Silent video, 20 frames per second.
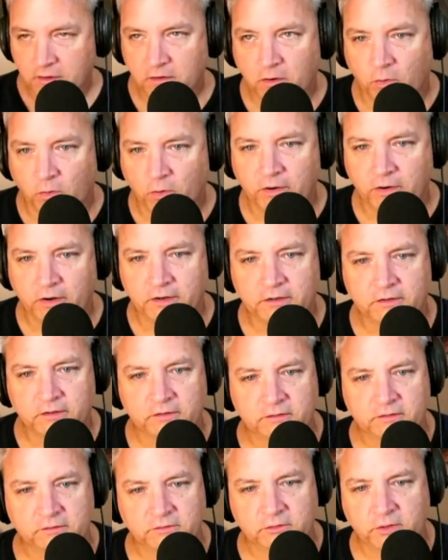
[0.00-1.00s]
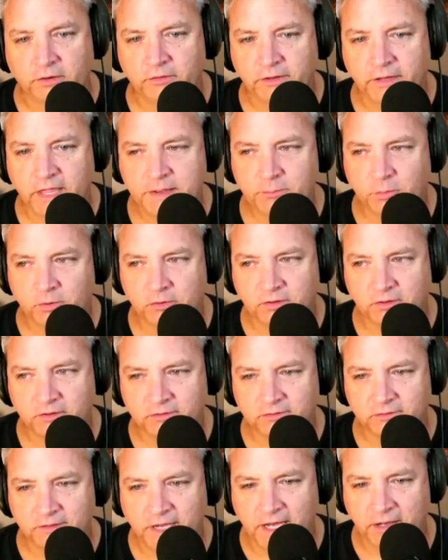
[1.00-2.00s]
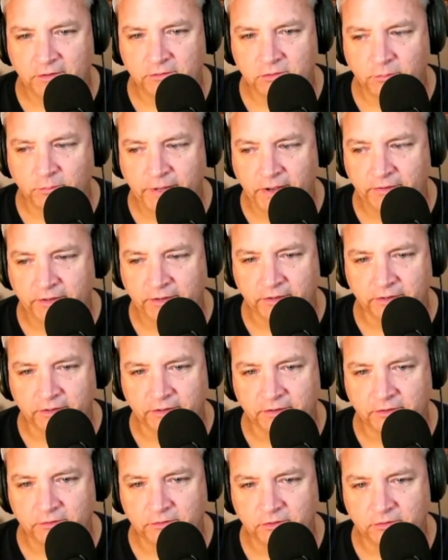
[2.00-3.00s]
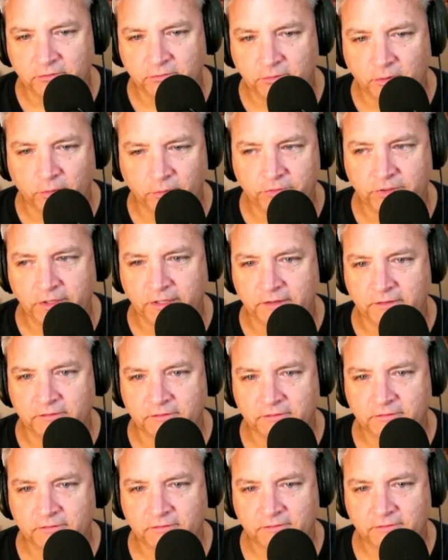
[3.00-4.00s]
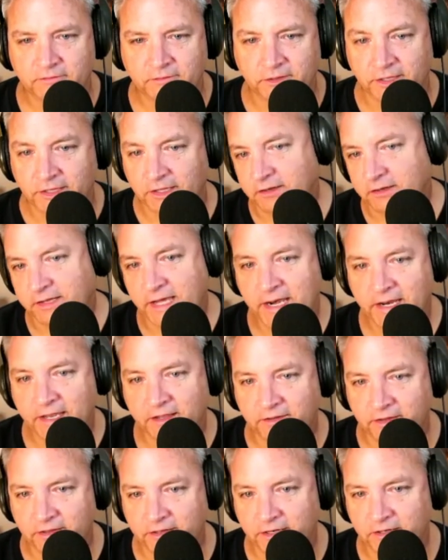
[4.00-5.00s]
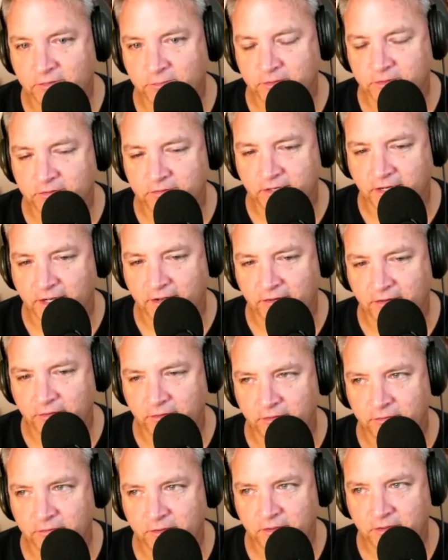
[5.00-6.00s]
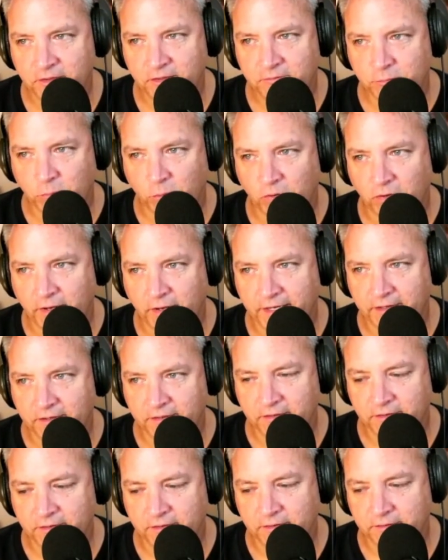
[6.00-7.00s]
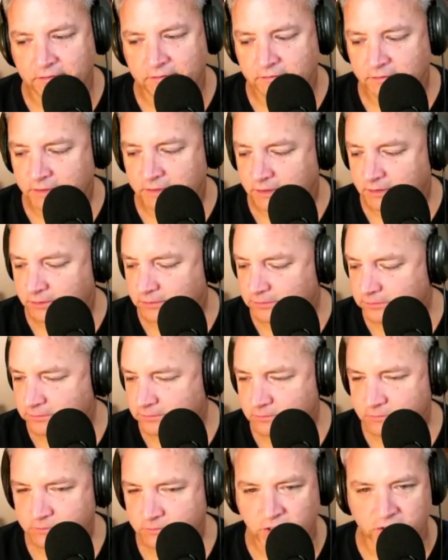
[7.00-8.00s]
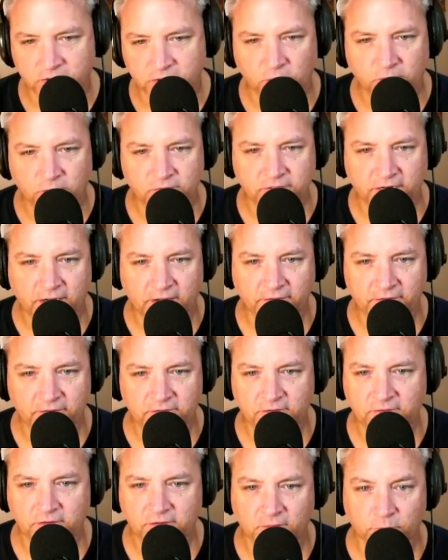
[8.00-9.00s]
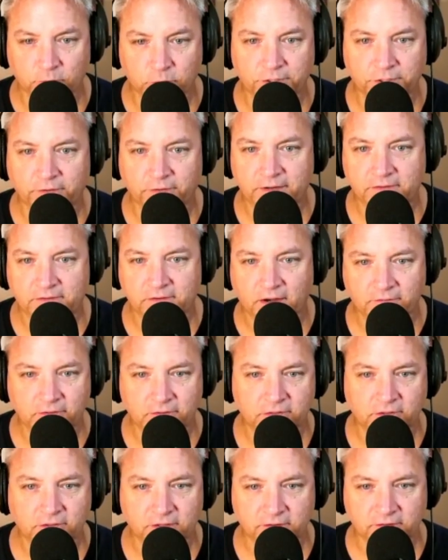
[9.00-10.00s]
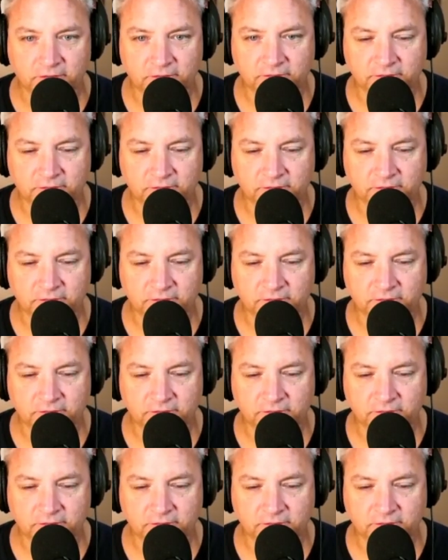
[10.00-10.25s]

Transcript: Or do I relate more to this guy who's a bounty hunter who just rolls in kind of Clint Eastwood style, or more like, Chuck Norris style, and just obliterates everything?